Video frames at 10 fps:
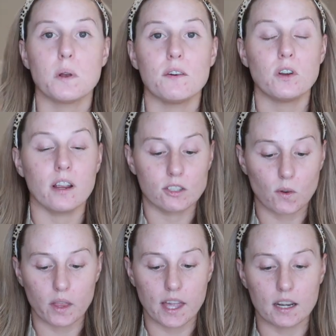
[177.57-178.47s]
So after I
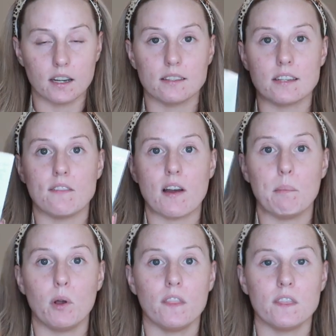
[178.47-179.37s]
exfoliated and stuff, I
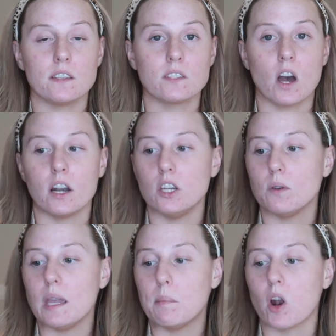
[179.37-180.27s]
put this on, and you
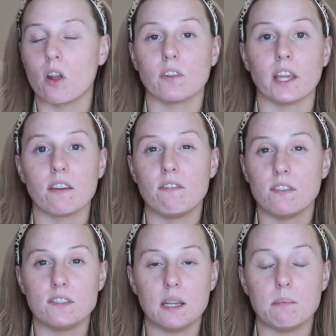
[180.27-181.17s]
keep it on for like
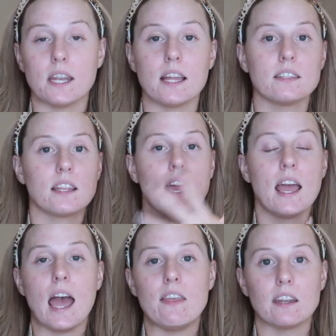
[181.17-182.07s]
15 minutes
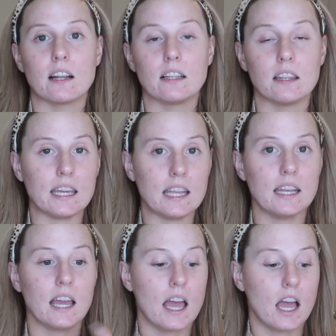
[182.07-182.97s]
and then
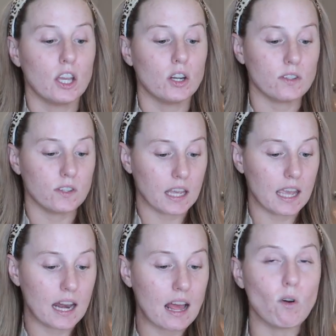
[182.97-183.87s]
clean your
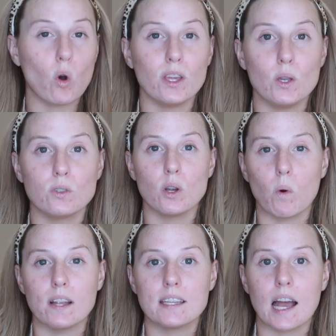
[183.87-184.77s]
skin. I've only it
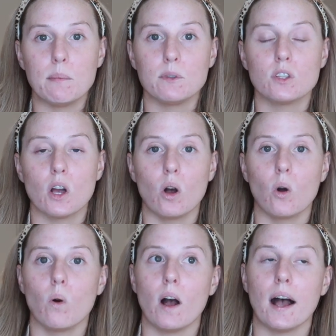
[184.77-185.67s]
one time,
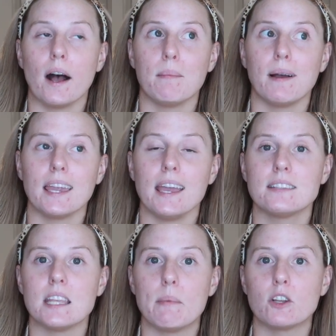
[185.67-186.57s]
so I
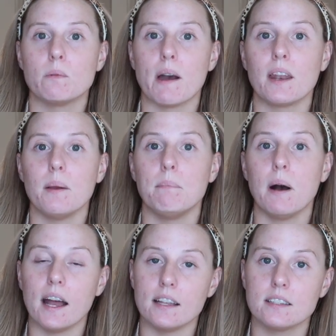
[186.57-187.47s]
can't say much about it,
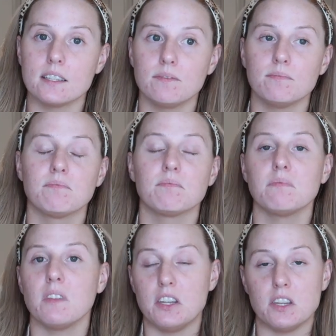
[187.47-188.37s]
but
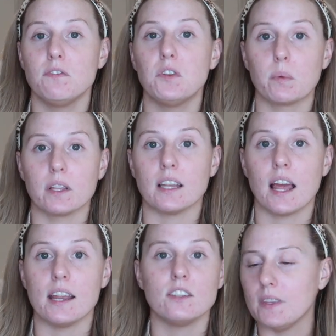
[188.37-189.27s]
it did feel really
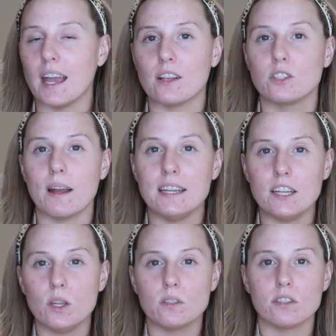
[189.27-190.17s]
nice. Yeah, so I need
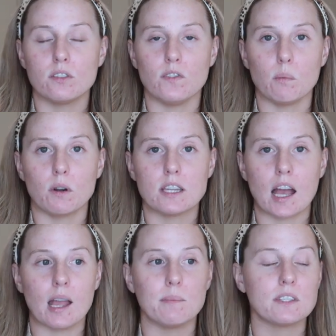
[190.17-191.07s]
to use this a few more
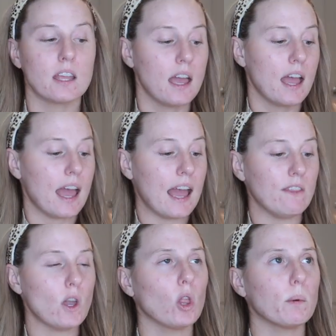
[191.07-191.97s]
times.
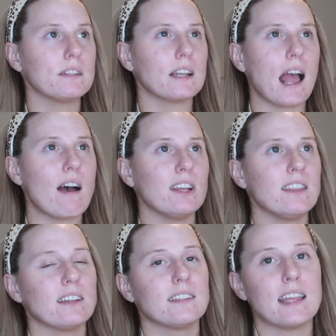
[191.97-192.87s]
And the only reason I have
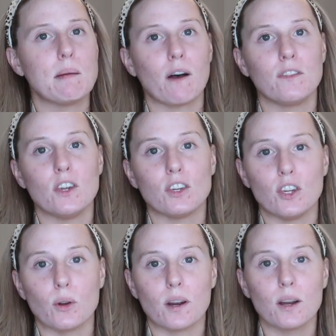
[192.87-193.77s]
anything to say about the
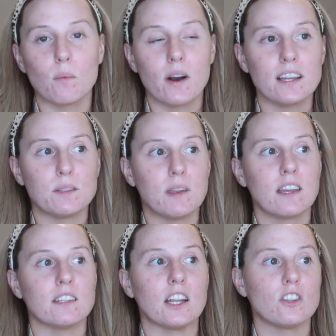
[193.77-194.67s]
Acure one is
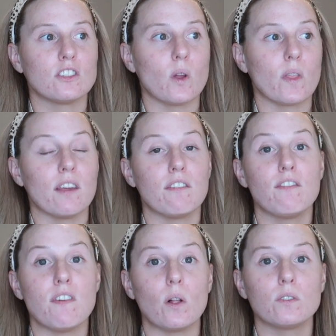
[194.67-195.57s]
because I just know that it
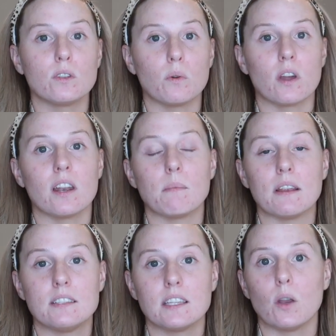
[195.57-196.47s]
felt so good, and my
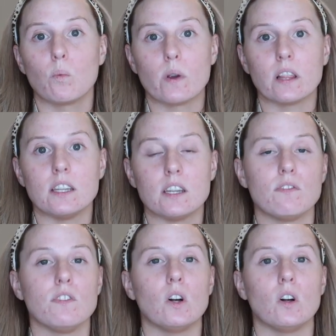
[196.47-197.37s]
skin really did
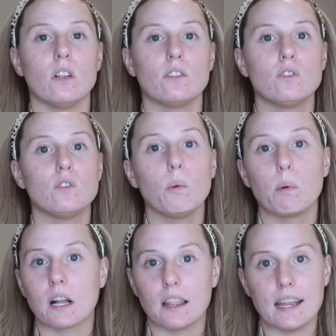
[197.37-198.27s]
feel
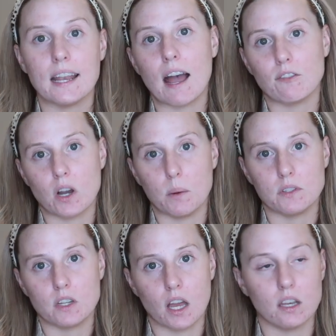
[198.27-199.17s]
super clean after I
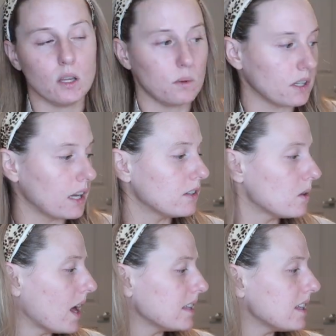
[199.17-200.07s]
was done using it.
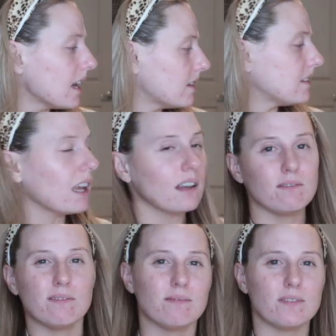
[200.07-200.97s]
So that's like
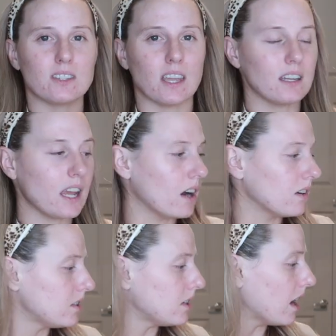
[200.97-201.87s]

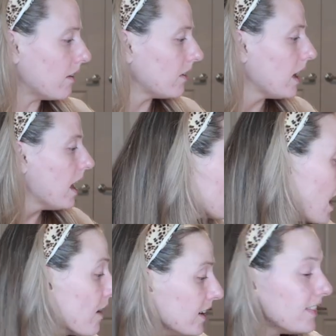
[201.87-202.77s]
skincare stuff.
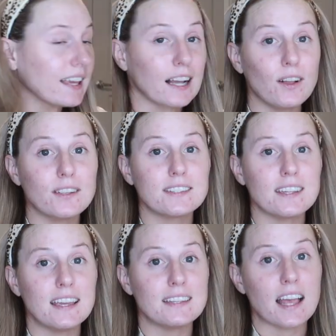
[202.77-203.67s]
Everything else
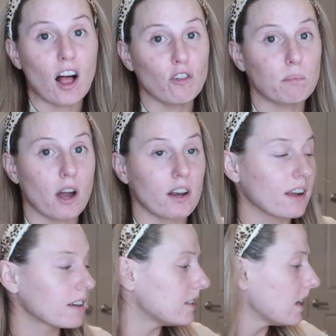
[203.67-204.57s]
is elf
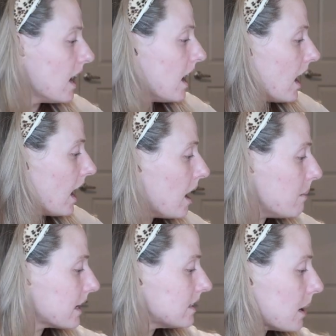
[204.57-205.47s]
products,
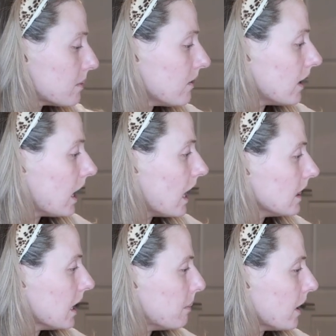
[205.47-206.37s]
except a
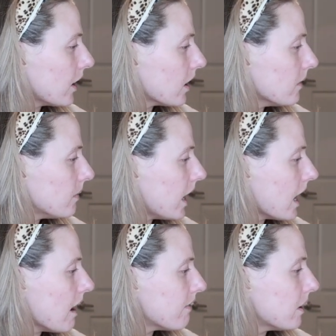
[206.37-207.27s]
lip liner that I
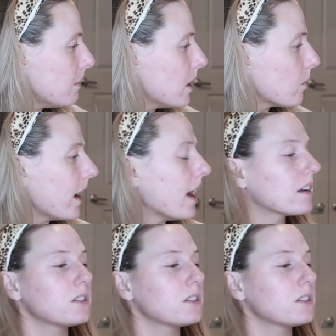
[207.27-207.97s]
got from NYX.